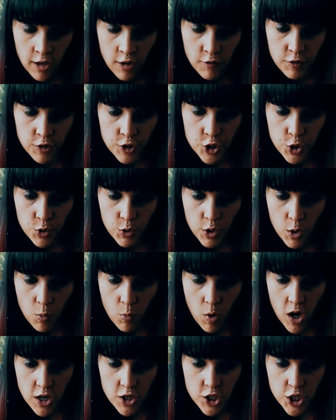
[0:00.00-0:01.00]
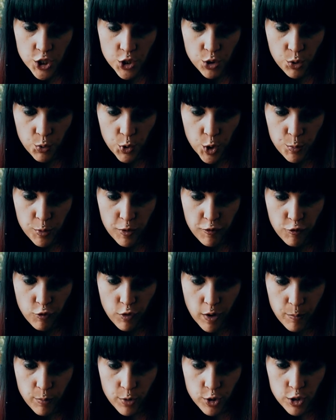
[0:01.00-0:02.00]
Ventura watched as a group of
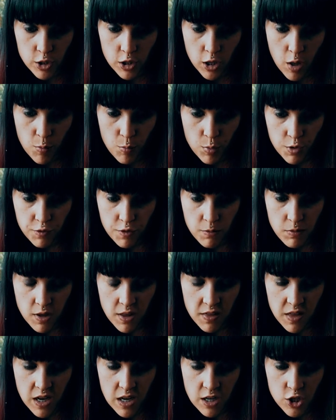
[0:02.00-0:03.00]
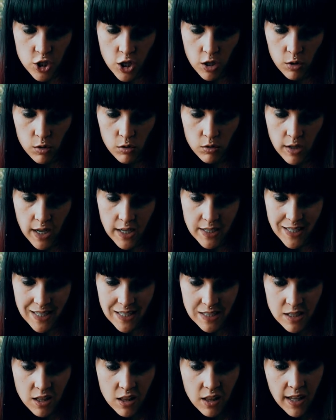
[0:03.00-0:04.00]
rippers lumbered from the thick jungle and
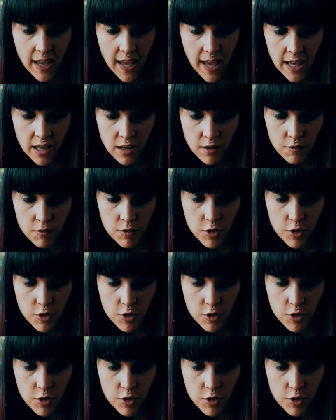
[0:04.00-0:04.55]
into the cave,